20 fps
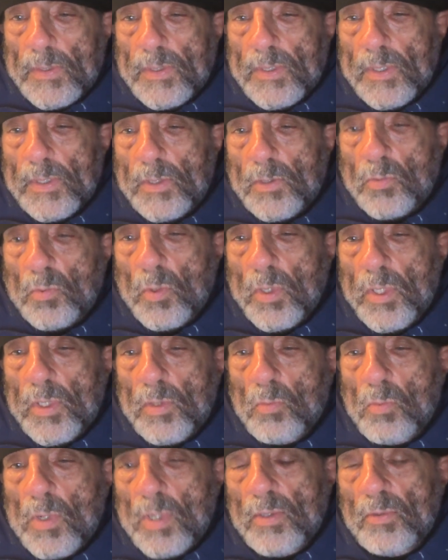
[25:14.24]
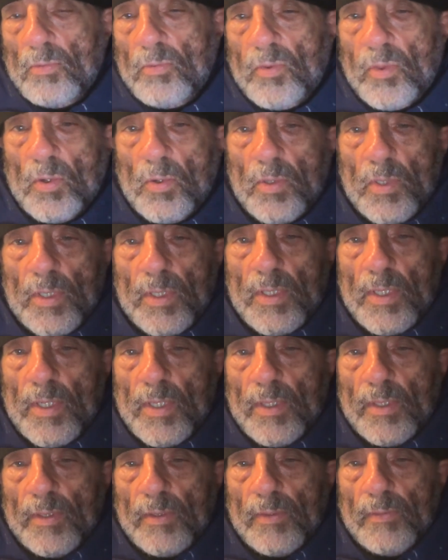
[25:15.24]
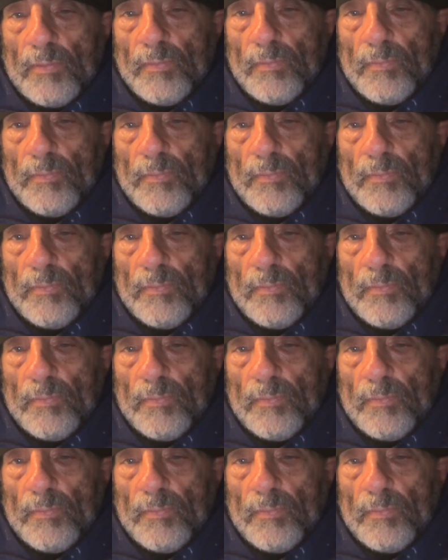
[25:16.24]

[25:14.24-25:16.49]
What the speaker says: It says 21 of 39.